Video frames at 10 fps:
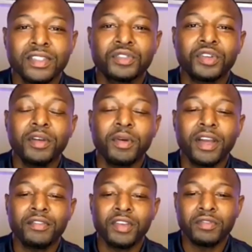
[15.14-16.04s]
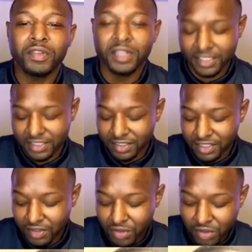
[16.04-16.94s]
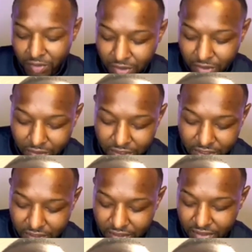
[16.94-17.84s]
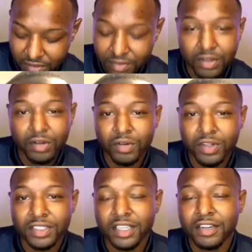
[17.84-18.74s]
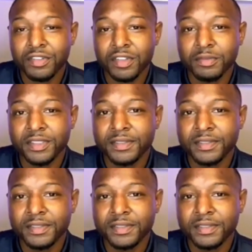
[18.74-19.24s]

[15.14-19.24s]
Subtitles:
Trey Webb, if you listen, see if you can record the sound for me.